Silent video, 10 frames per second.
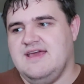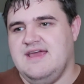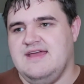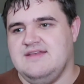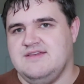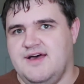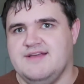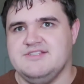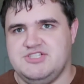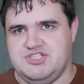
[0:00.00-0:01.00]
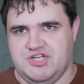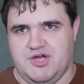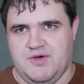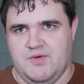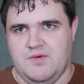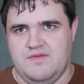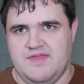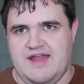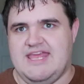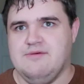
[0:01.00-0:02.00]
It does show
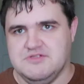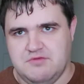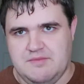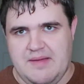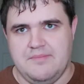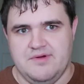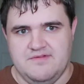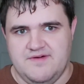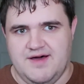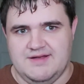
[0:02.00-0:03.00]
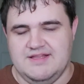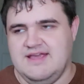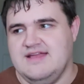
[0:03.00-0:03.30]
that he was remembered fondly.